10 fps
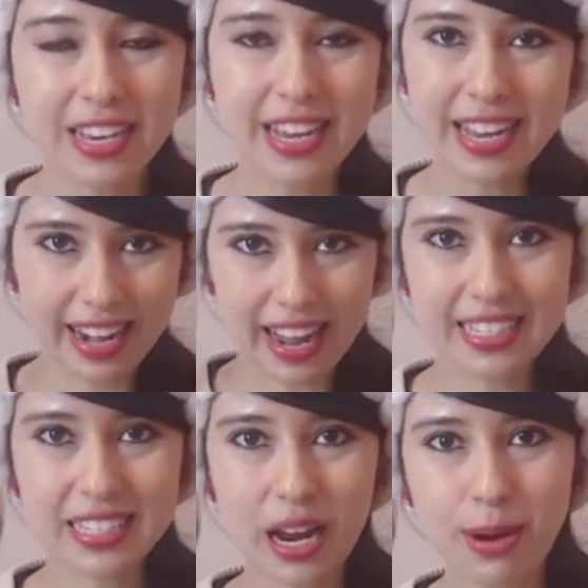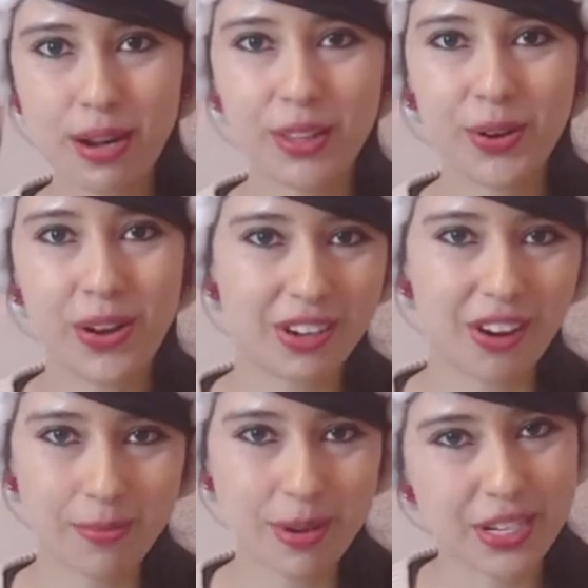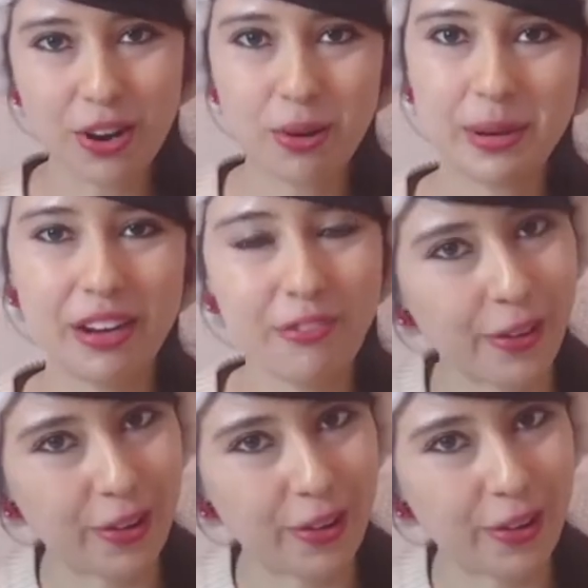Last time when I threw out the garbage, I completely forgot